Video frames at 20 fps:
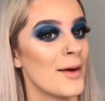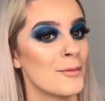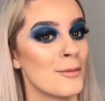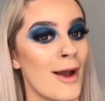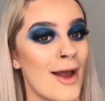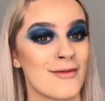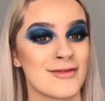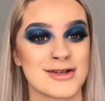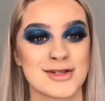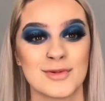
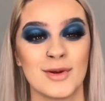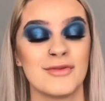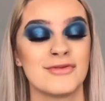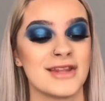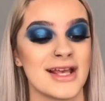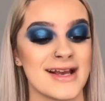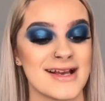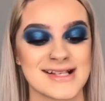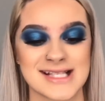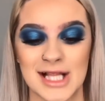whereas with
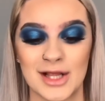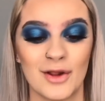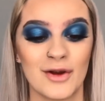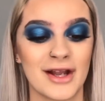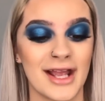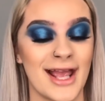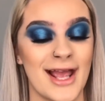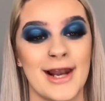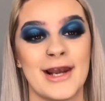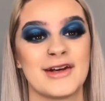this I
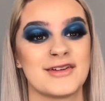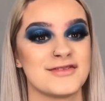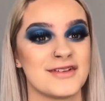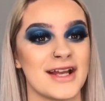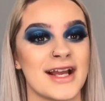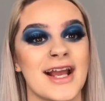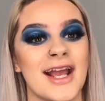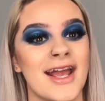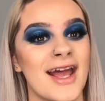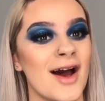look at it and I
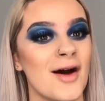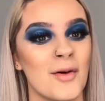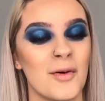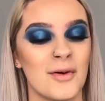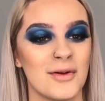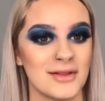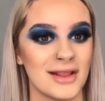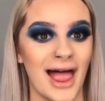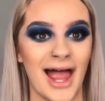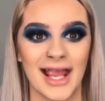think
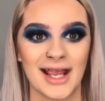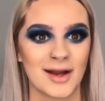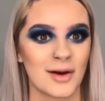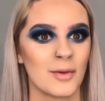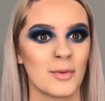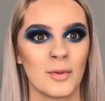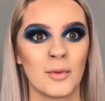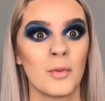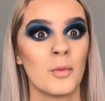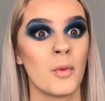like
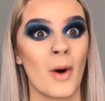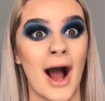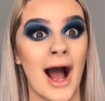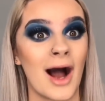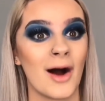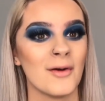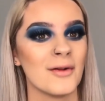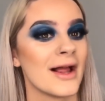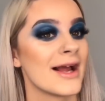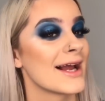
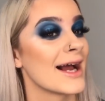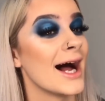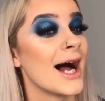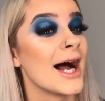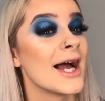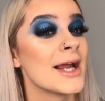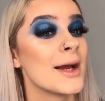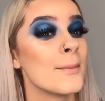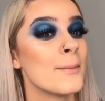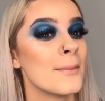wow, like
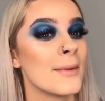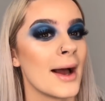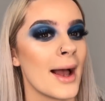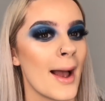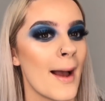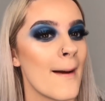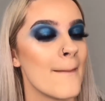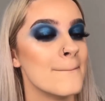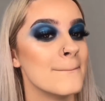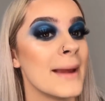I am
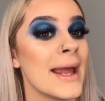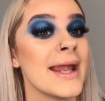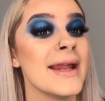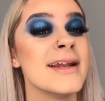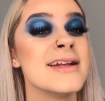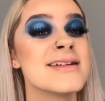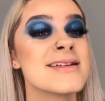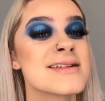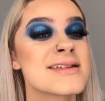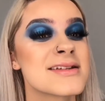
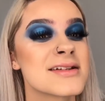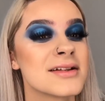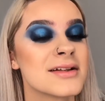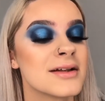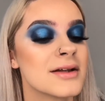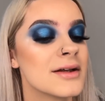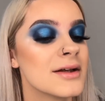amazed